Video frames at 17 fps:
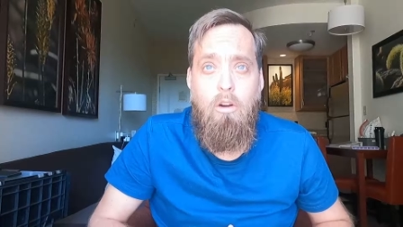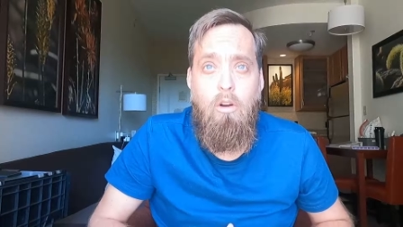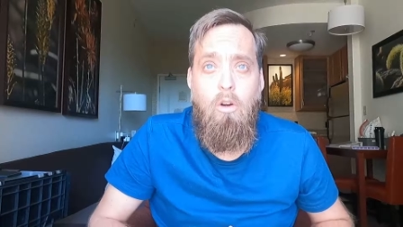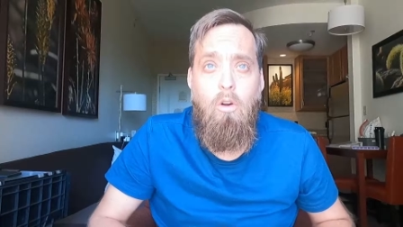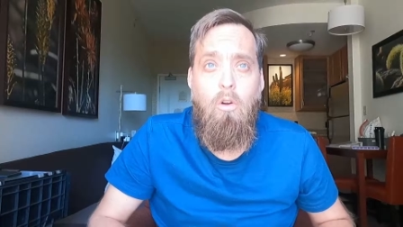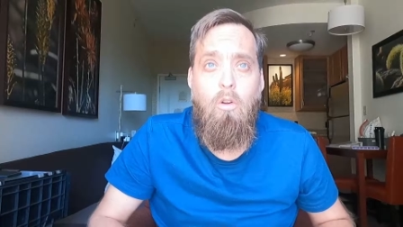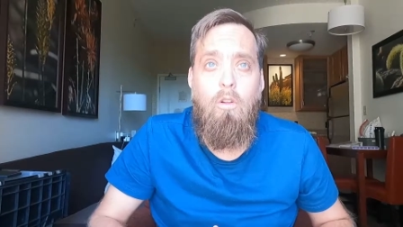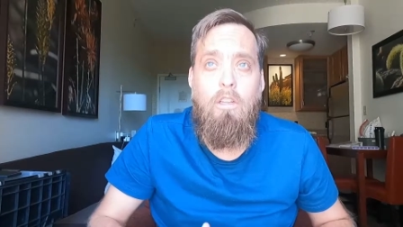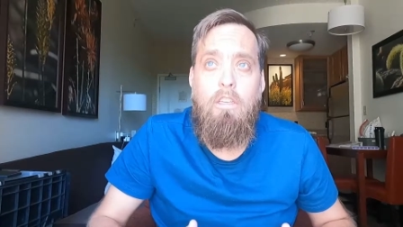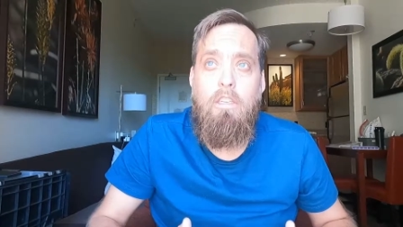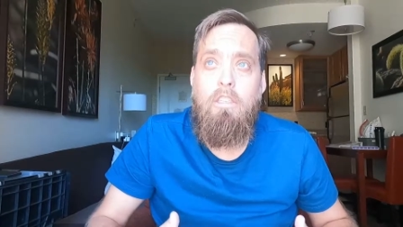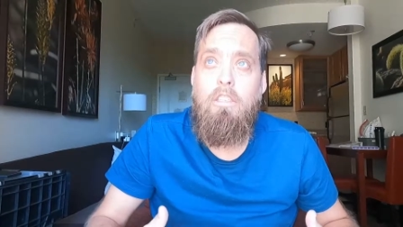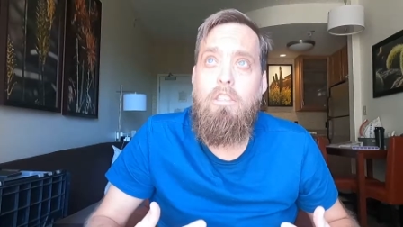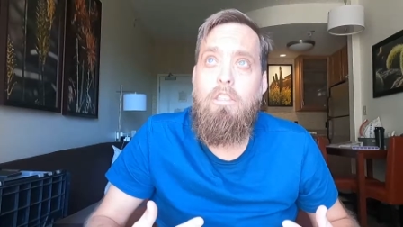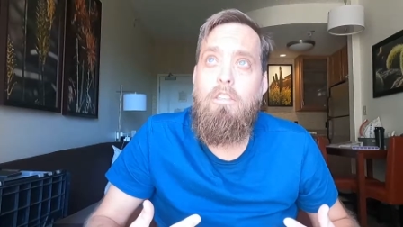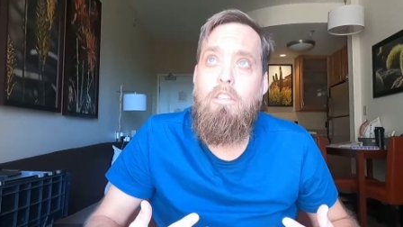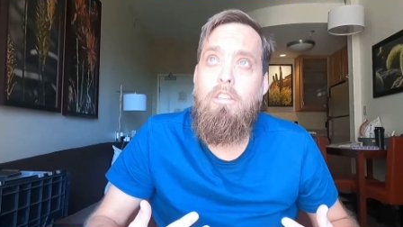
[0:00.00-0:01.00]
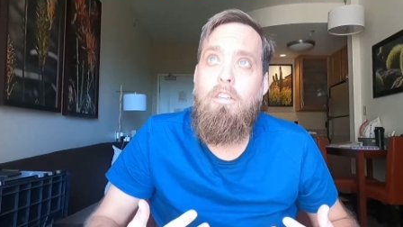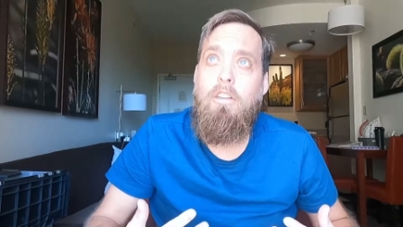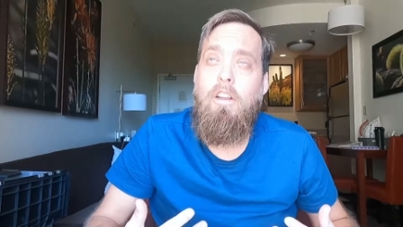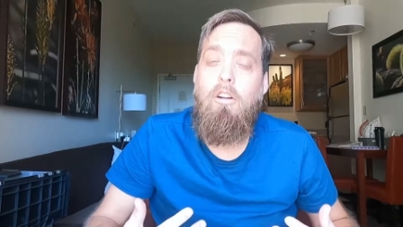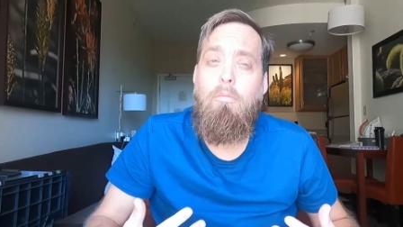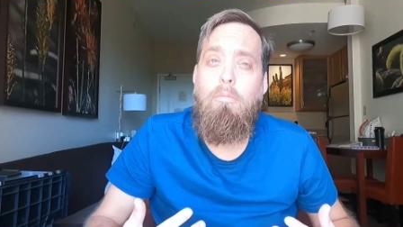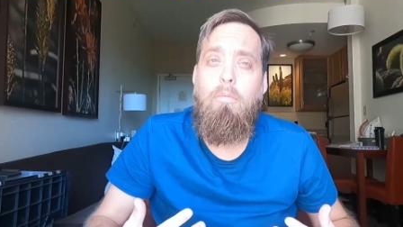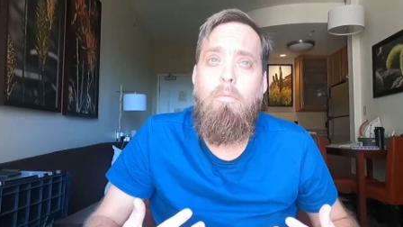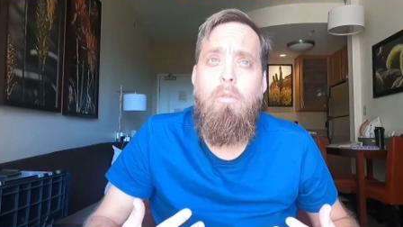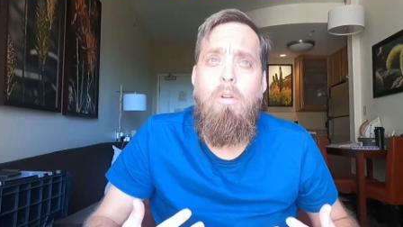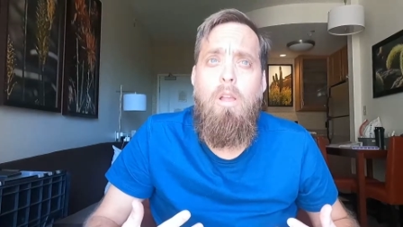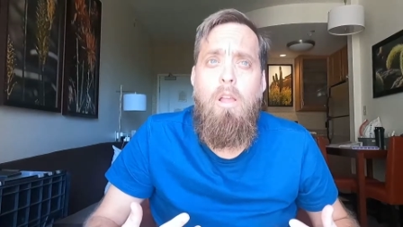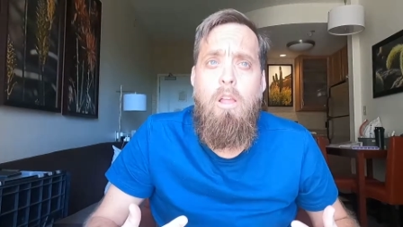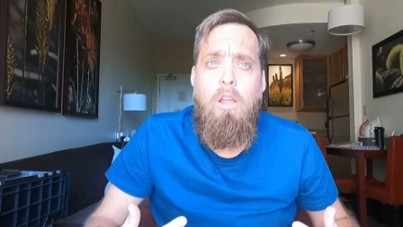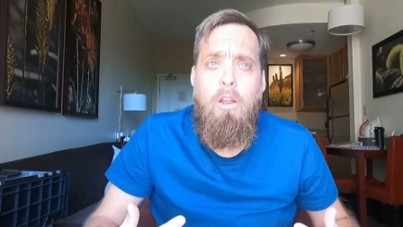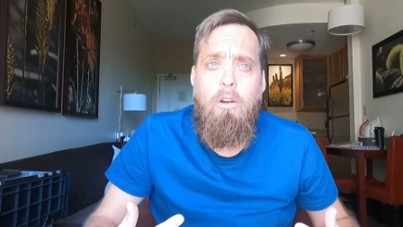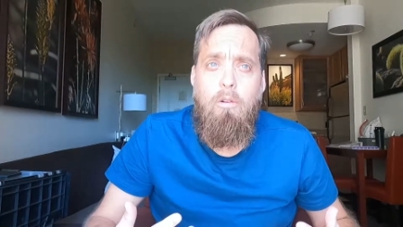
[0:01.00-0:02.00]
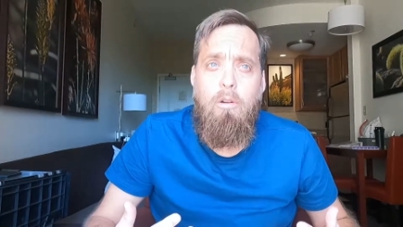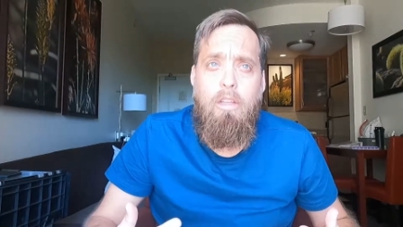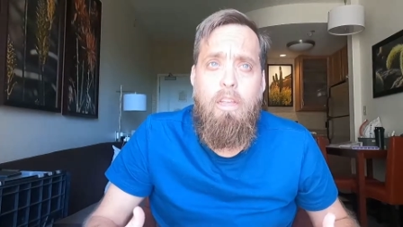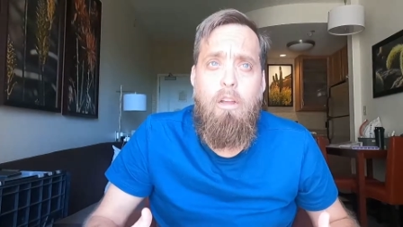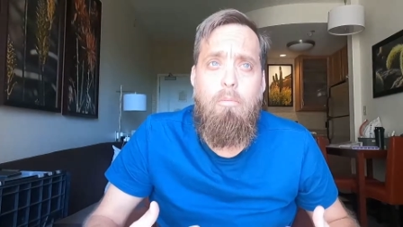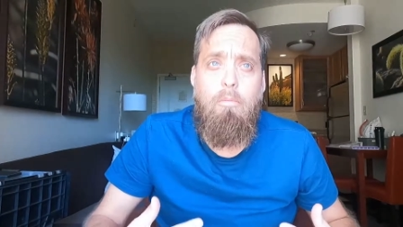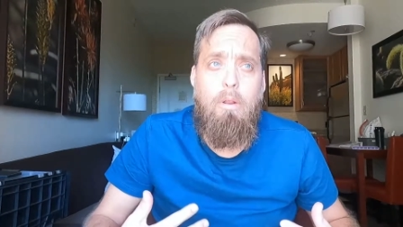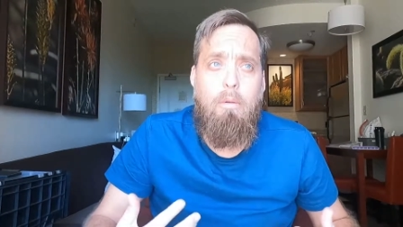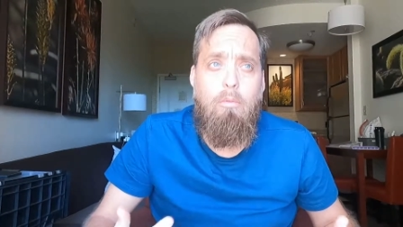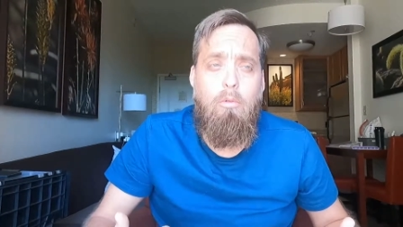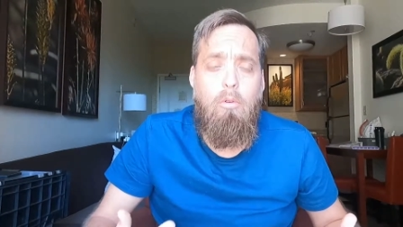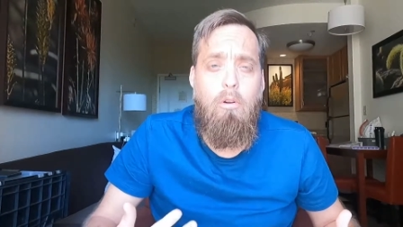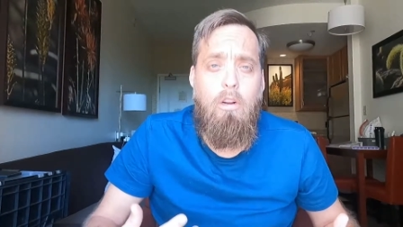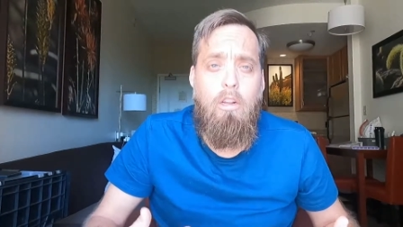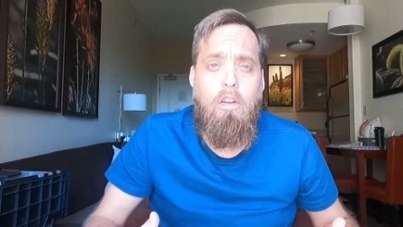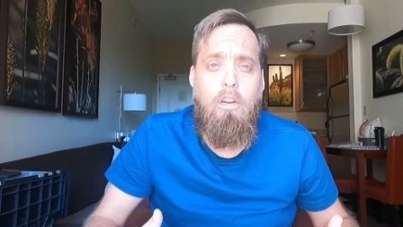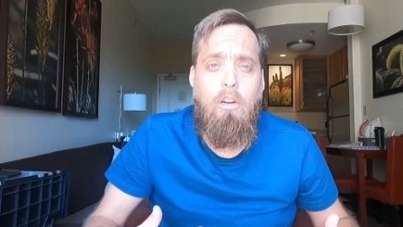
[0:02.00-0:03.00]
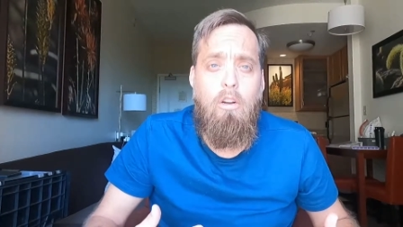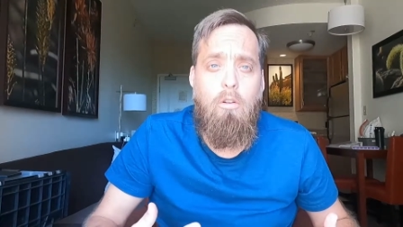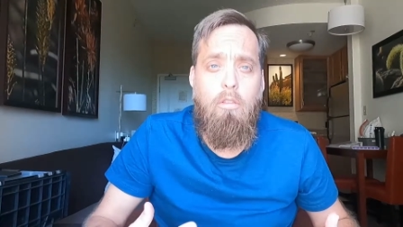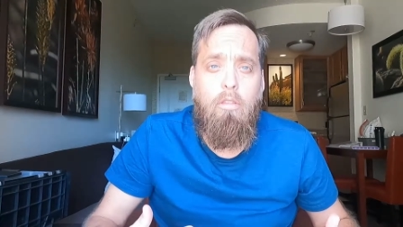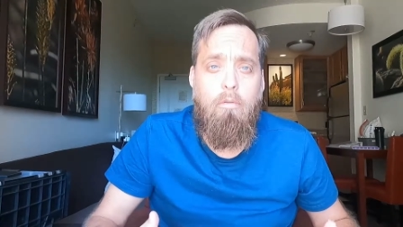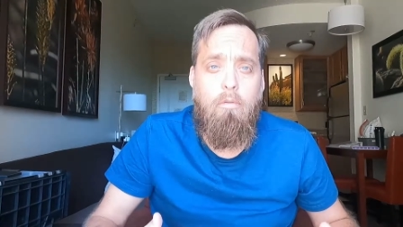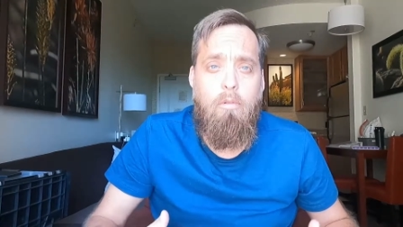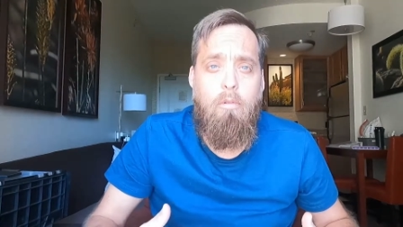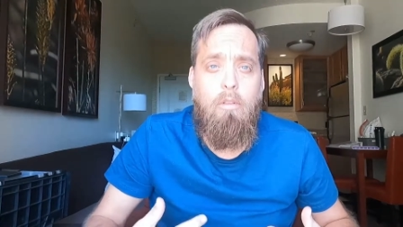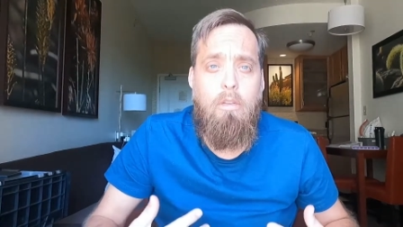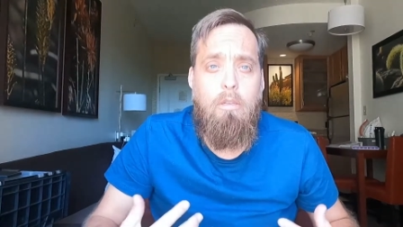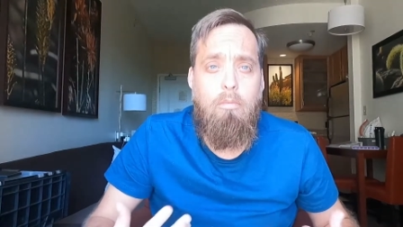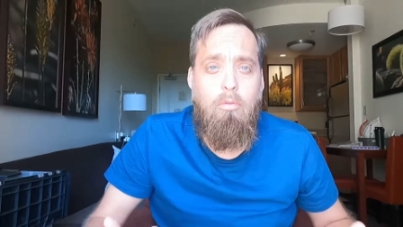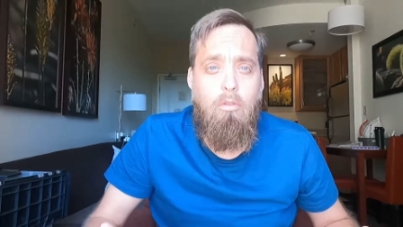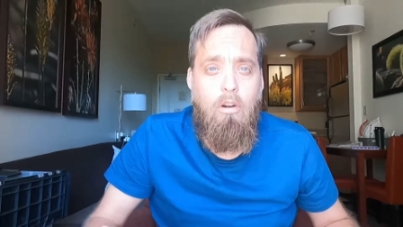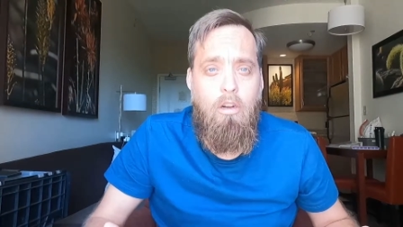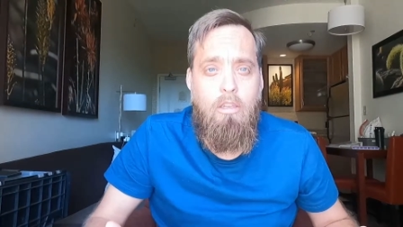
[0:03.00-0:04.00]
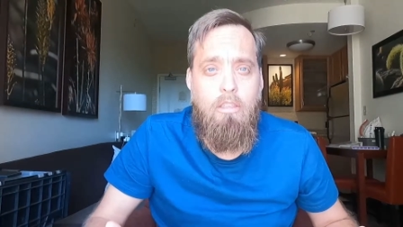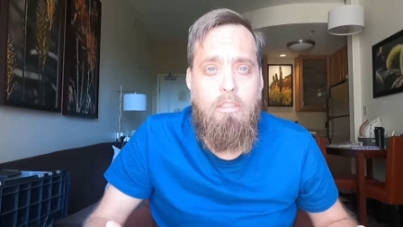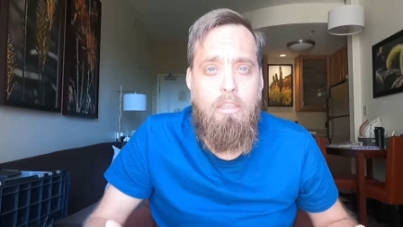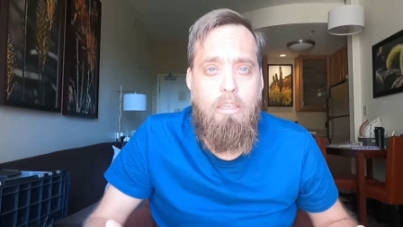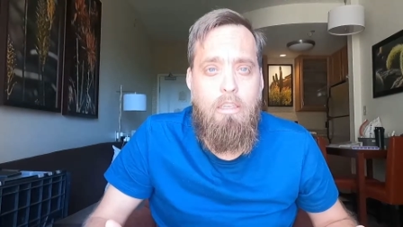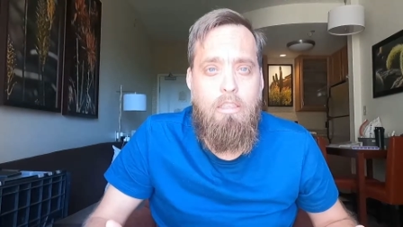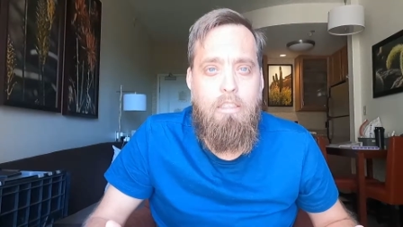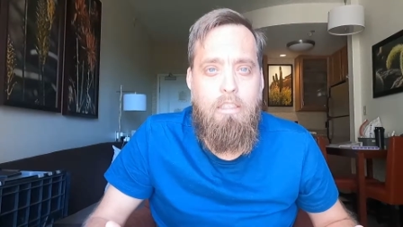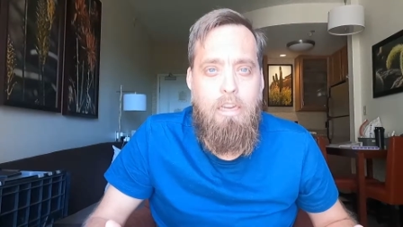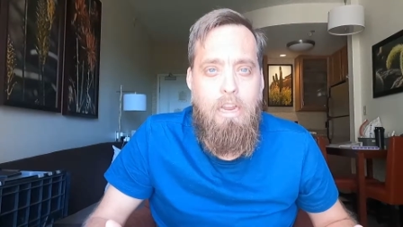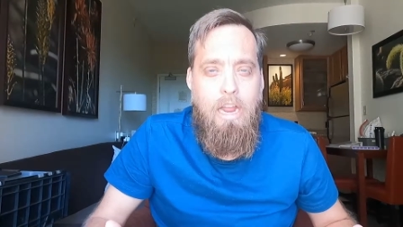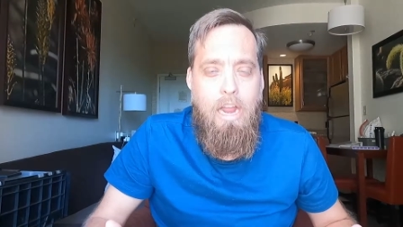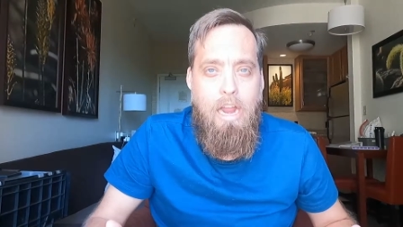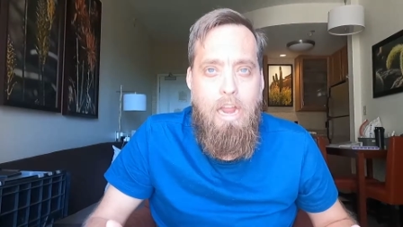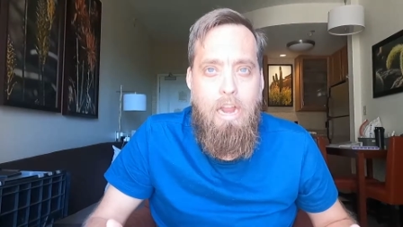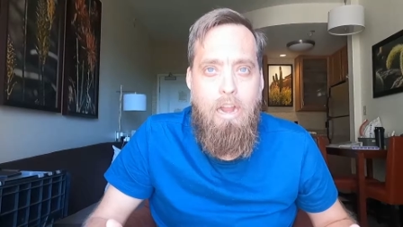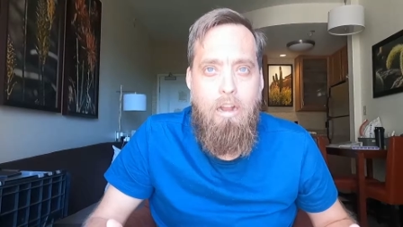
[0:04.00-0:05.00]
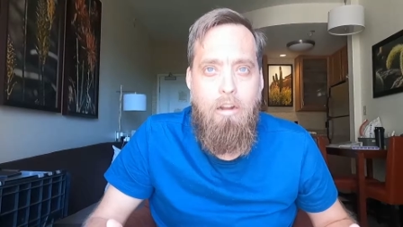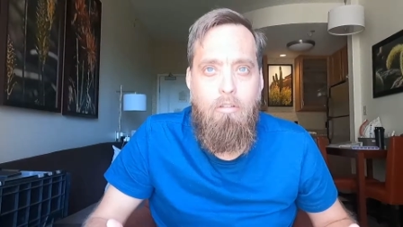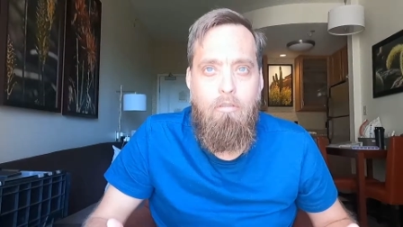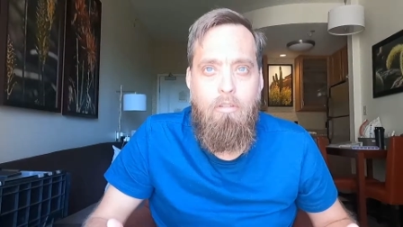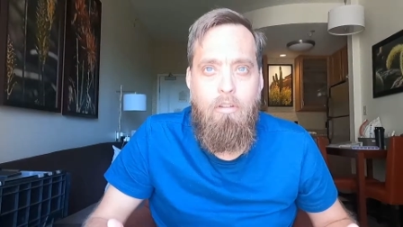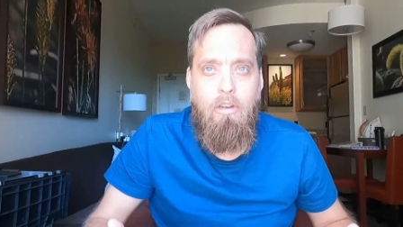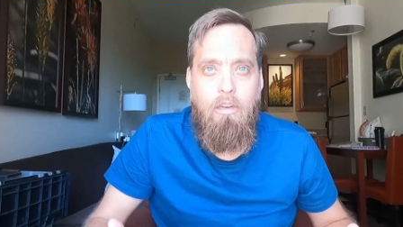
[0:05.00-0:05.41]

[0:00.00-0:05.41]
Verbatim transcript: goal is to help really help people who are going to go through this process to have